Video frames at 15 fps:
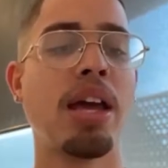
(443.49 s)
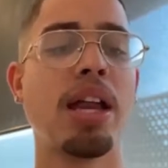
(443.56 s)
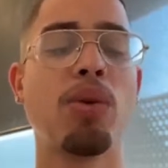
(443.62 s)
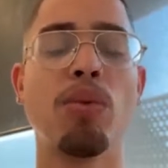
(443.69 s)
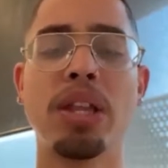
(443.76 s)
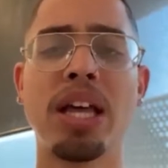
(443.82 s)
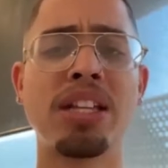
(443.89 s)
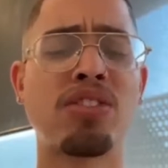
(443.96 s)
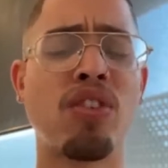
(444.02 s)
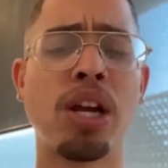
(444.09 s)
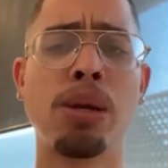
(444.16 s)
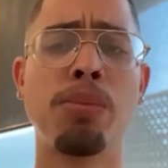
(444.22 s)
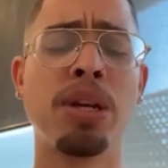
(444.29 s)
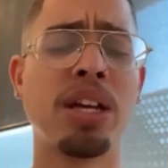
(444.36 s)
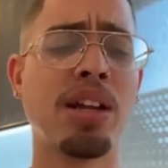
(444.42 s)
And one that's
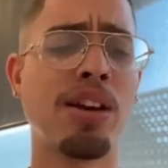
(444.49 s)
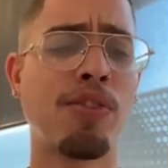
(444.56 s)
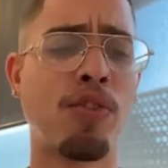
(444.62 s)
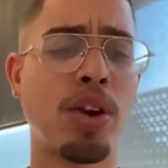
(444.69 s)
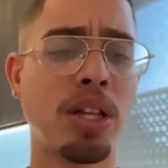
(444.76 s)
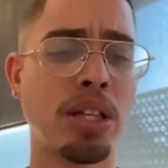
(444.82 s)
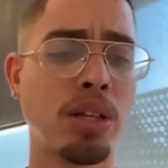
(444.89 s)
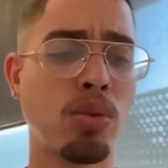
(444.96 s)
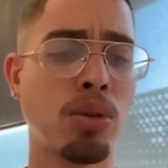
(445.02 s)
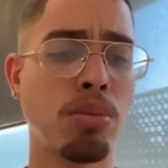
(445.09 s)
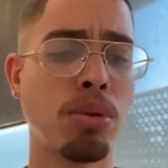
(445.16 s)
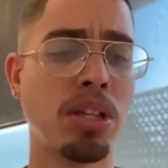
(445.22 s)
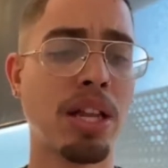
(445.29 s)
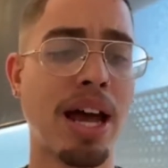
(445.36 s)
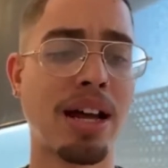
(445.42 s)
very beginner friendly would
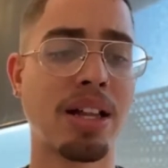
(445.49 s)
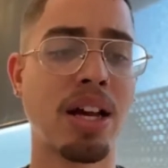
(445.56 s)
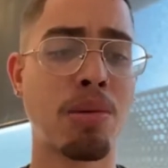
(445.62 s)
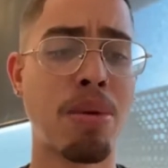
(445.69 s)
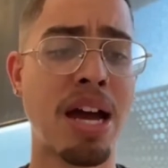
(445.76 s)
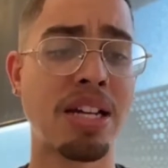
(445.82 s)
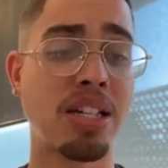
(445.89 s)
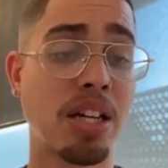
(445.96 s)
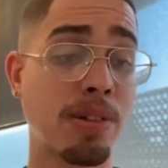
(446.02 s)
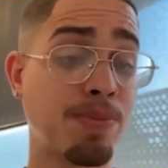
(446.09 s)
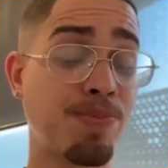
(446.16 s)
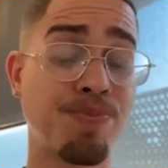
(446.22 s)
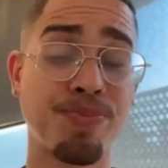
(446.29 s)
be like ClickMagic.